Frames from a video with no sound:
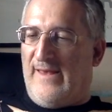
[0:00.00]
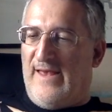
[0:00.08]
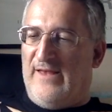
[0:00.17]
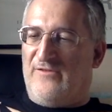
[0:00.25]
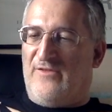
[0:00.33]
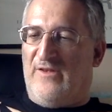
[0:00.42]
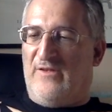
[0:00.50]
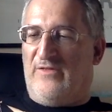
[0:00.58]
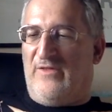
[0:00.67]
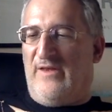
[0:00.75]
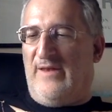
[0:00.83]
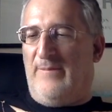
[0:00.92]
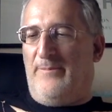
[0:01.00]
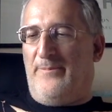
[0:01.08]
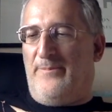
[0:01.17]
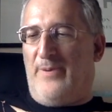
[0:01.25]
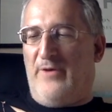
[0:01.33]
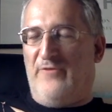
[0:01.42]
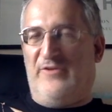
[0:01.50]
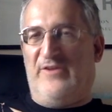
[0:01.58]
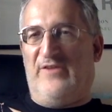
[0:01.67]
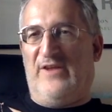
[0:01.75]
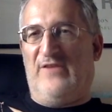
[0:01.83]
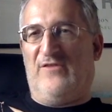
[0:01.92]
it's the the poetry
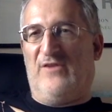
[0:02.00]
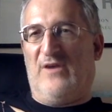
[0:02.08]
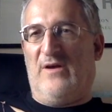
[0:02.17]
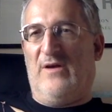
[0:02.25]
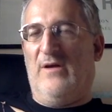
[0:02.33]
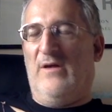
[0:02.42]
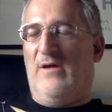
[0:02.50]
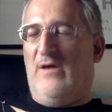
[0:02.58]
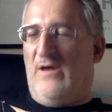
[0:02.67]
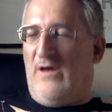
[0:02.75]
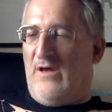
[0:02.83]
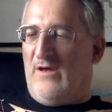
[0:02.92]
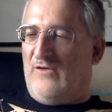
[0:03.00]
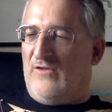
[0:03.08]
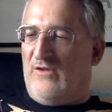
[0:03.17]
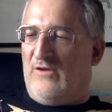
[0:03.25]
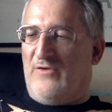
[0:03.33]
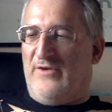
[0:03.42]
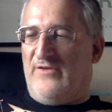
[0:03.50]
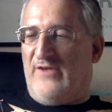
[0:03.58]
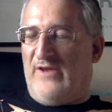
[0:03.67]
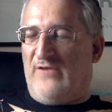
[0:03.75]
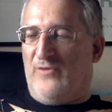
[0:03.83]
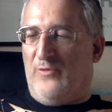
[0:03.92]
teacher uh, and
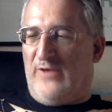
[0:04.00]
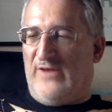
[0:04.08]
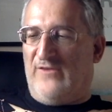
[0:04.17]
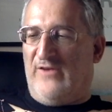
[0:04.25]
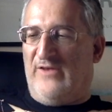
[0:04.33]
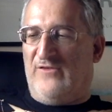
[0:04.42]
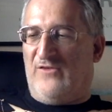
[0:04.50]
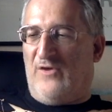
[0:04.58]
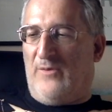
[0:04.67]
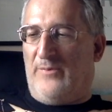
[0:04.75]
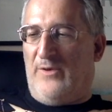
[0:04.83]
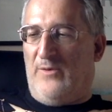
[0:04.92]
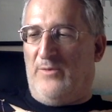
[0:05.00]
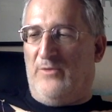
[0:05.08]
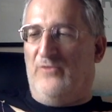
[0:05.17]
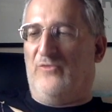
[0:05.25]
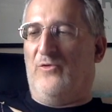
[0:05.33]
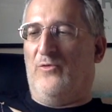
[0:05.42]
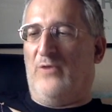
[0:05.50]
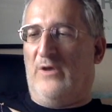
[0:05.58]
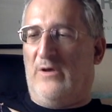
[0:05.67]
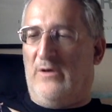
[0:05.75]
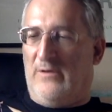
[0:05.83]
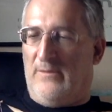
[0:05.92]
critic talking to his star pupil, who's called
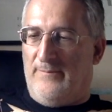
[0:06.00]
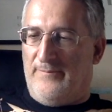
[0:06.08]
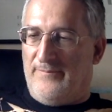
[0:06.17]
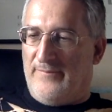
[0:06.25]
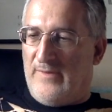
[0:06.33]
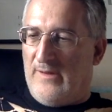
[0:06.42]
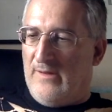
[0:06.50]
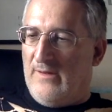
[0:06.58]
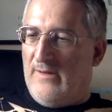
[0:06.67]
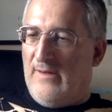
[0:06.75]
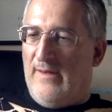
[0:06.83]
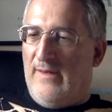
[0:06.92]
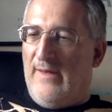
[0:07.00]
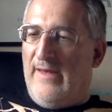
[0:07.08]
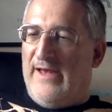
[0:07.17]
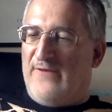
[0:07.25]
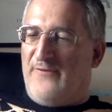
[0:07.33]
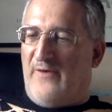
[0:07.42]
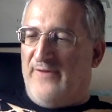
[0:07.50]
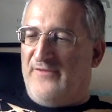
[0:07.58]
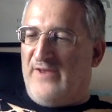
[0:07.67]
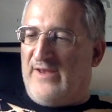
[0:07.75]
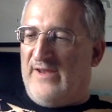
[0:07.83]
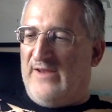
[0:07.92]
Ahern. At five
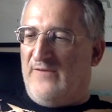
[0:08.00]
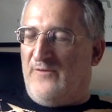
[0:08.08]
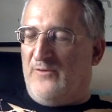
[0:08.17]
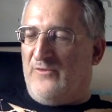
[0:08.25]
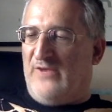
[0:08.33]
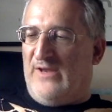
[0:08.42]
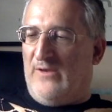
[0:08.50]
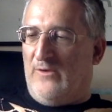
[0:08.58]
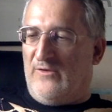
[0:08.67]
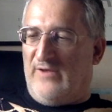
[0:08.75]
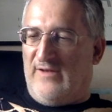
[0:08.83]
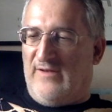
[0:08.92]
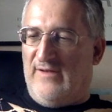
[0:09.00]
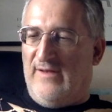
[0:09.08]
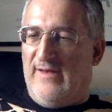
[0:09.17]
second intervals, he nodded